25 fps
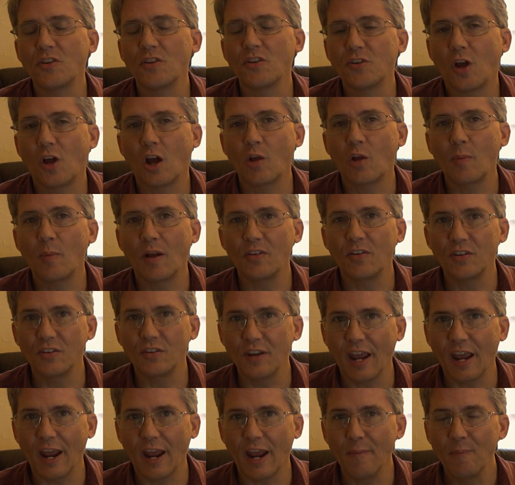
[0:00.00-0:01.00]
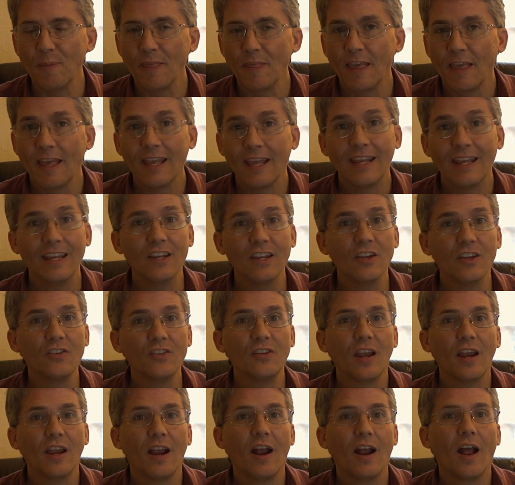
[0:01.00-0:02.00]
to talk about today
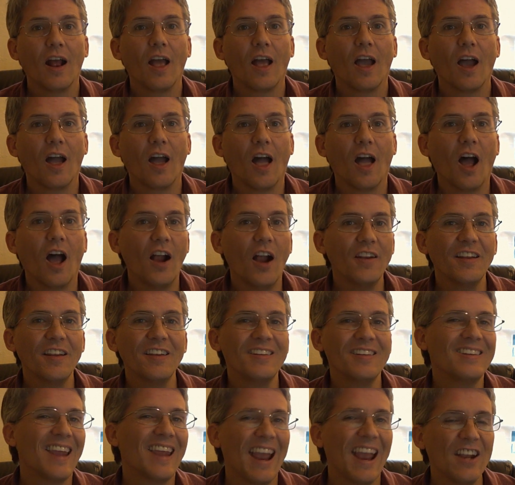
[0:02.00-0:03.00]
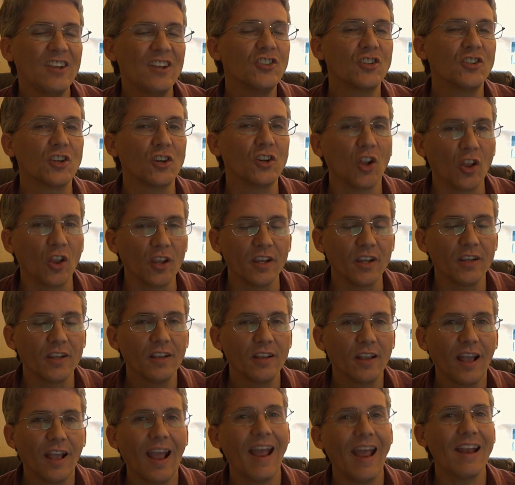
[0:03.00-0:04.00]
is
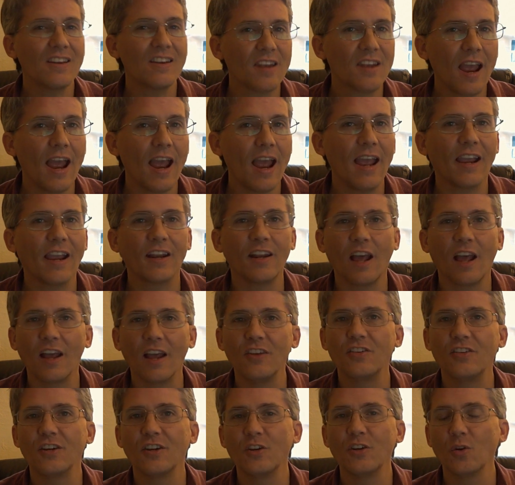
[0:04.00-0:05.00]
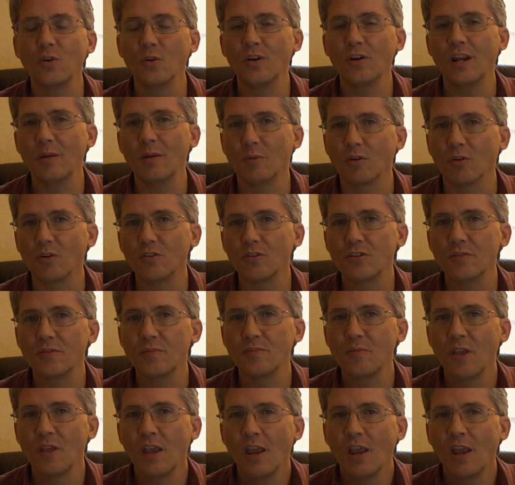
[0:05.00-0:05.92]
unintentionally antagonizing your neighbors.